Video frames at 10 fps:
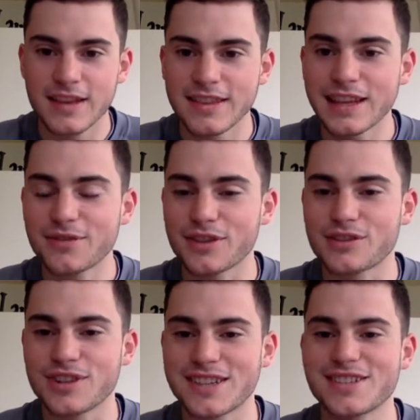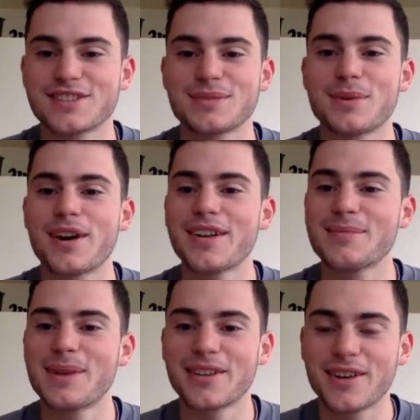Thanks for the transition, Paul,
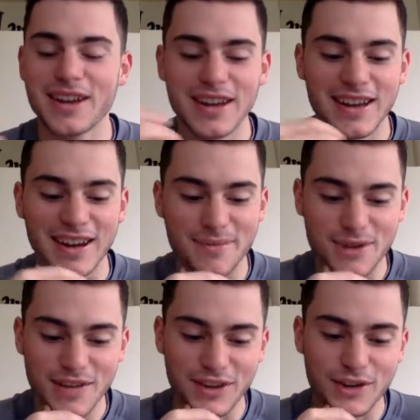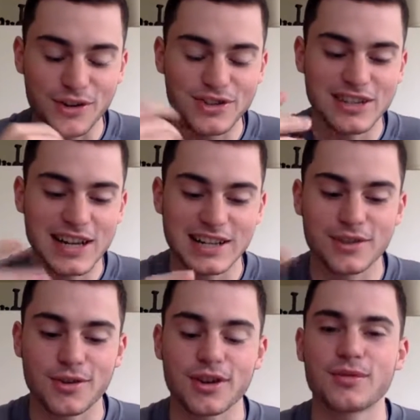by the way. You have the Golgi
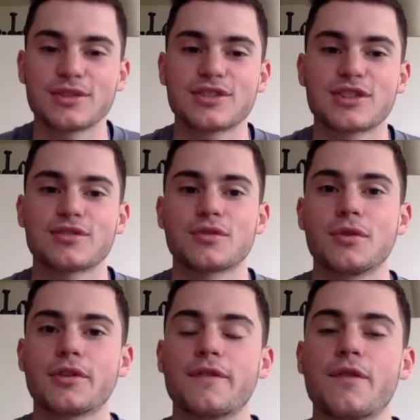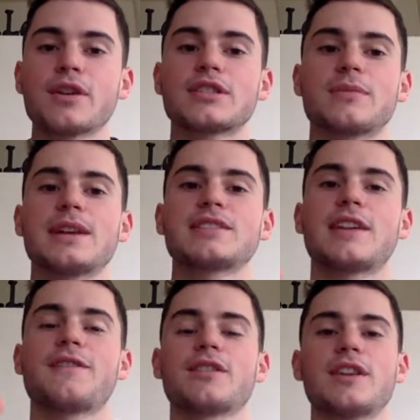tendon organ, which controls force. So basically,
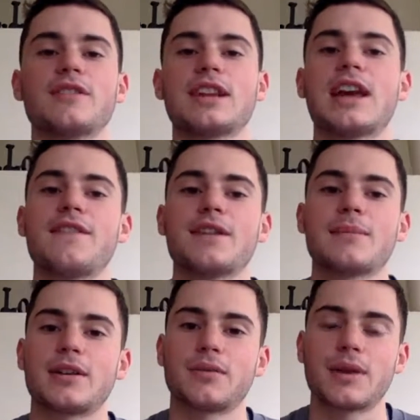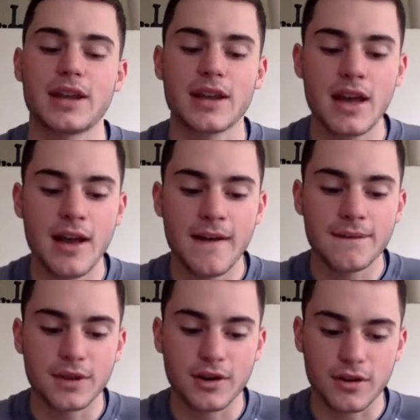if you're lifting a heavy amount of weight,
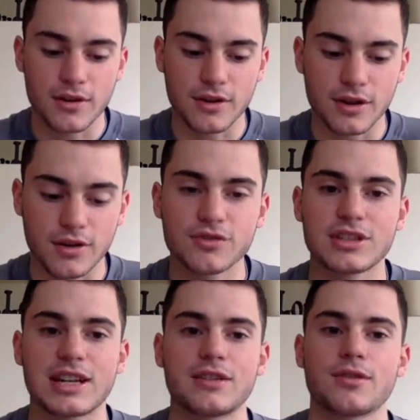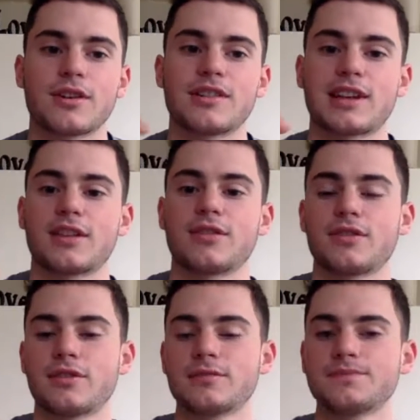your Golgi tendon organ is like
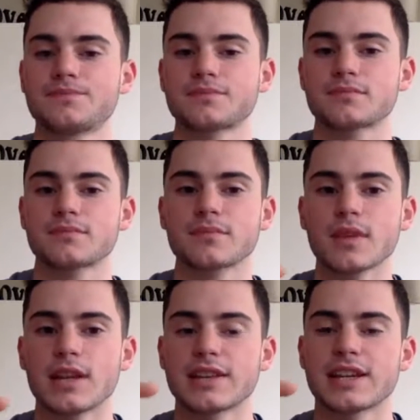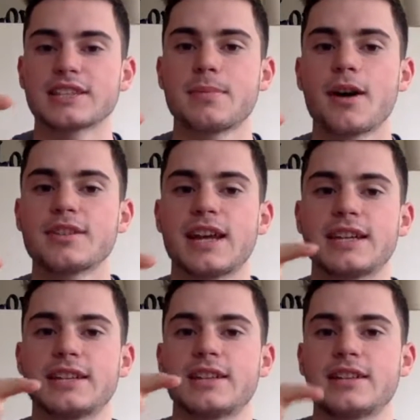it's like a small
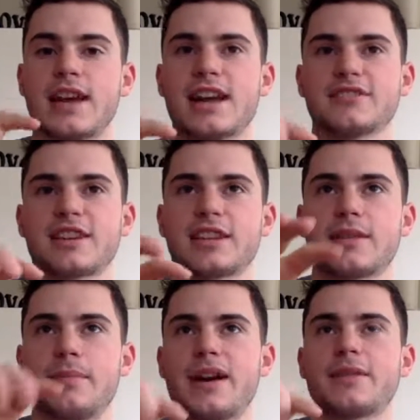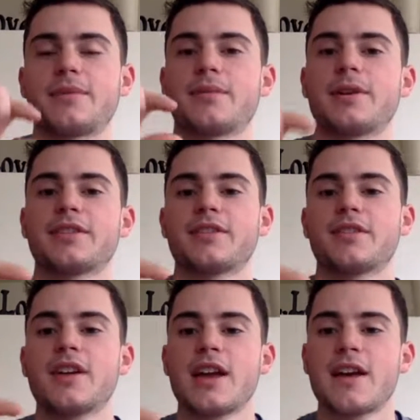tendon attached like at the bottom of your
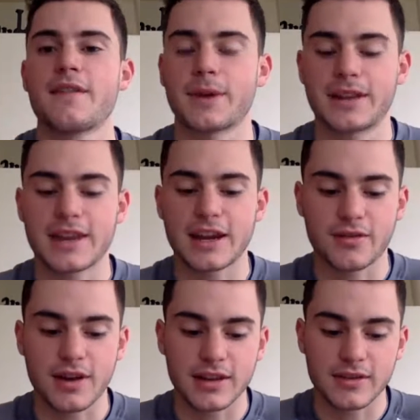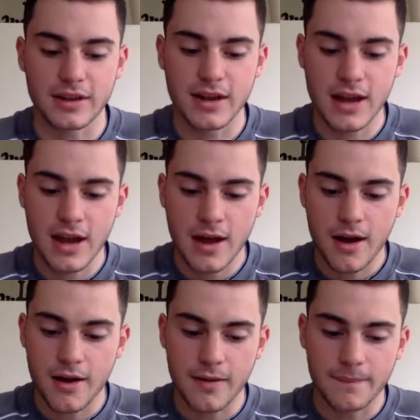muscle, getting that correctly.
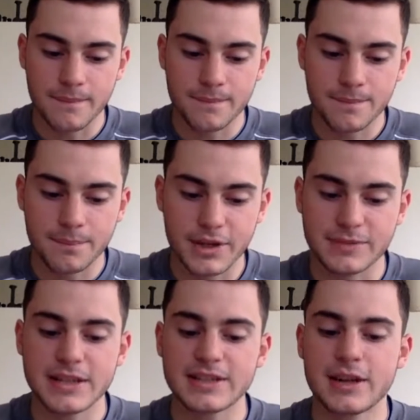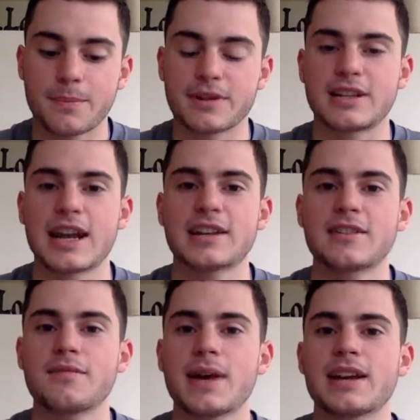But it's basically a
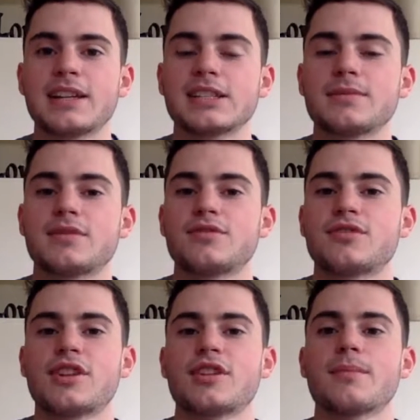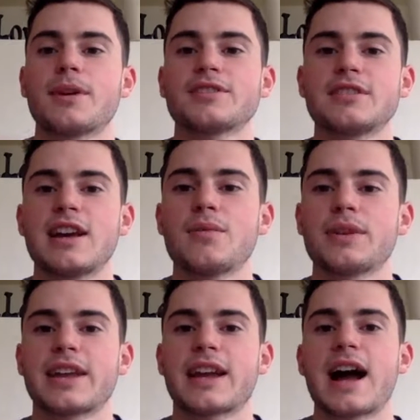protective mechanism to shut your muscle down
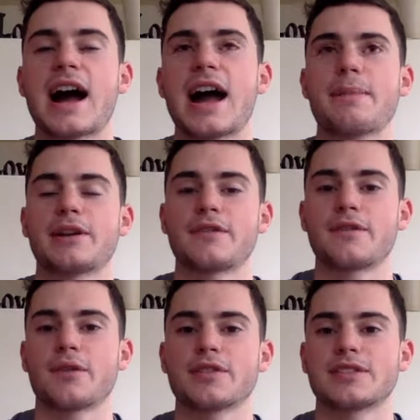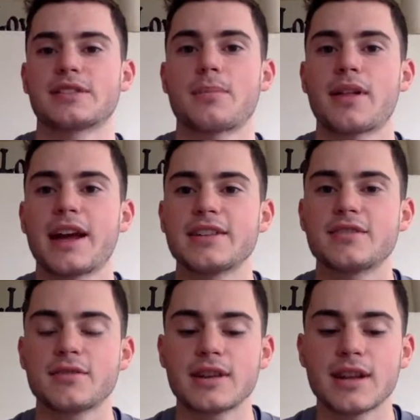when like a high amount of force is applied
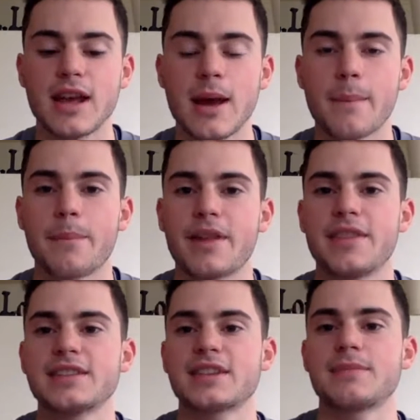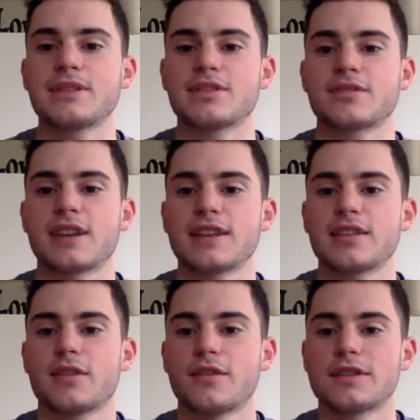to it. But this can be
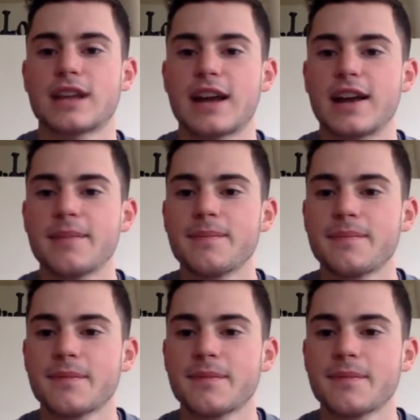strengthened over time.